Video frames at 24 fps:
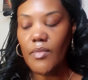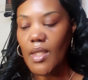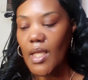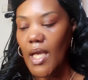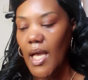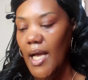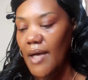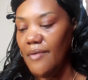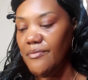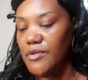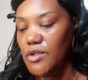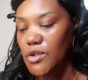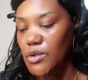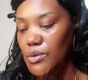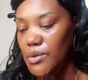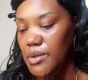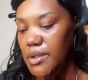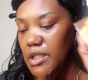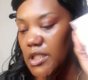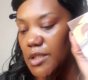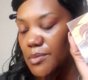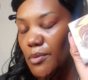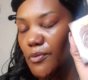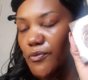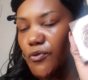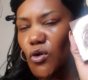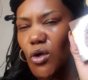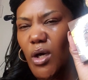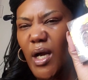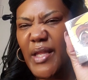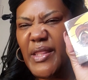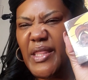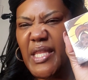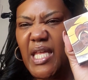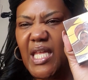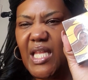I've used this before,
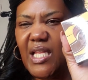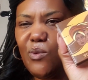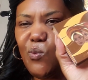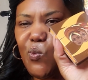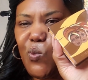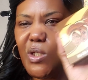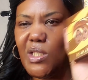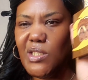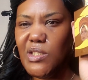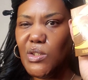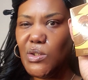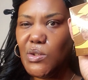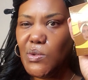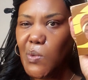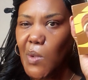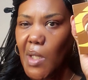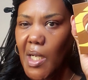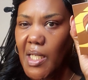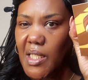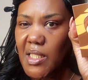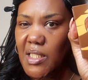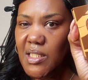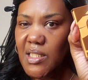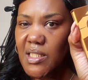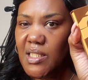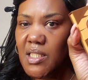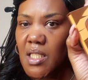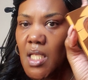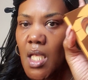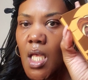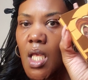I think once or twice,